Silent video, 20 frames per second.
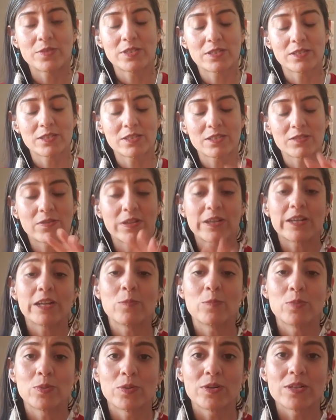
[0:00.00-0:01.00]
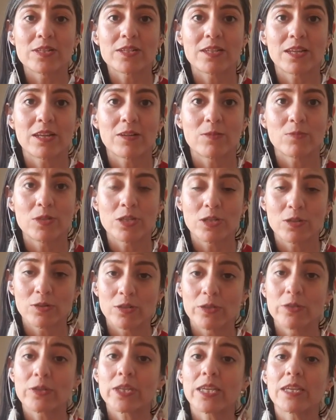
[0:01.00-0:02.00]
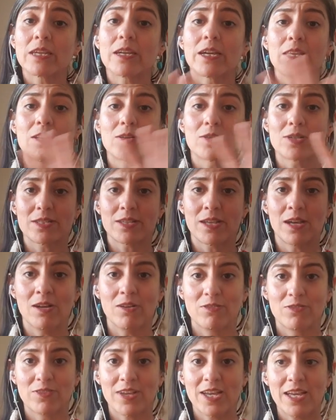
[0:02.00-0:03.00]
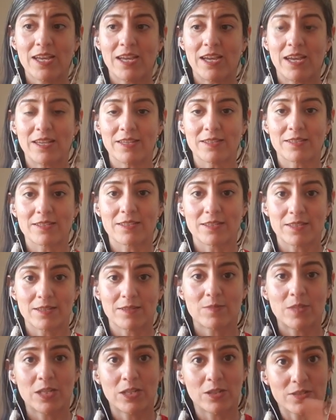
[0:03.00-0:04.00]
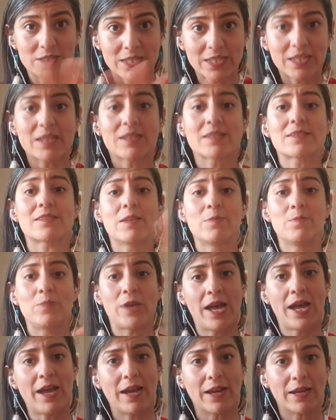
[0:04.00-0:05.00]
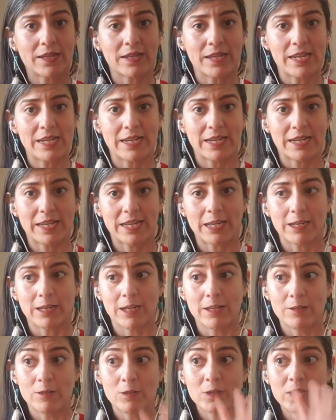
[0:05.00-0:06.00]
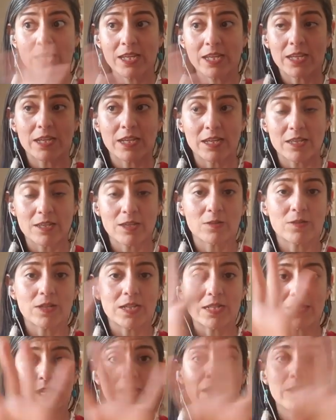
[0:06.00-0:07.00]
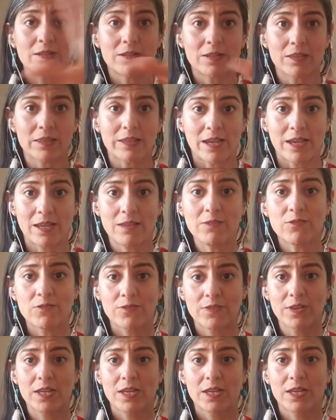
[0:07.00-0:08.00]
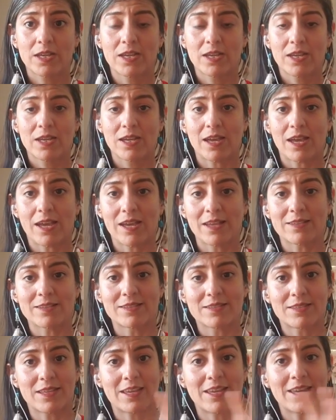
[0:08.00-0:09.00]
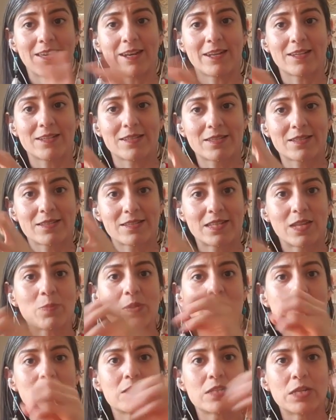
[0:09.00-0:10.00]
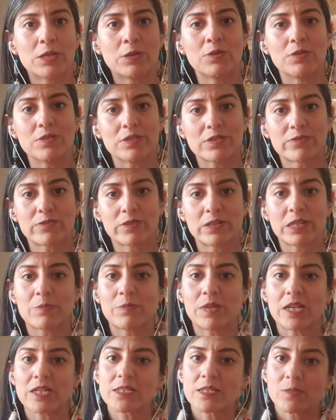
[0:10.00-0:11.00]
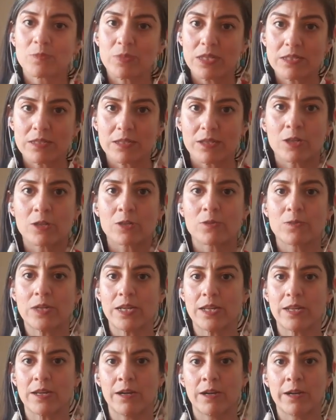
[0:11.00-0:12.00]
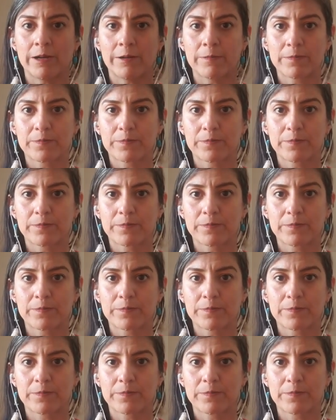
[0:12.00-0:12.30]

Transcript: is very important when you're looking at yourself as, taking a step back, and again looking at your entire life as that stepping stones for the masterpiece that you already are,